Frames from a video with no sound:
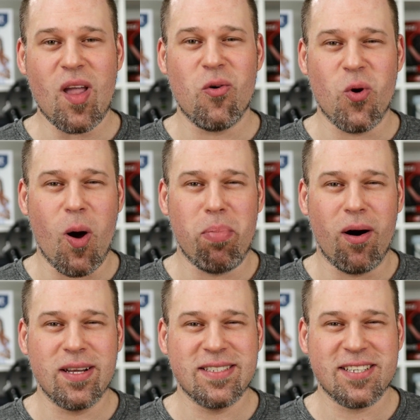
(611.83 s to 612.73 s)
raw
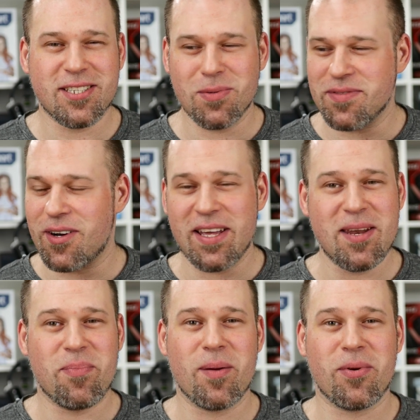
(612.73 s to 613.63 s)
balling this without
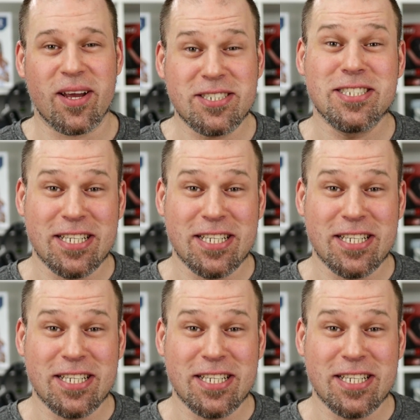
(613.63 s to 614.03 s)
any preparation,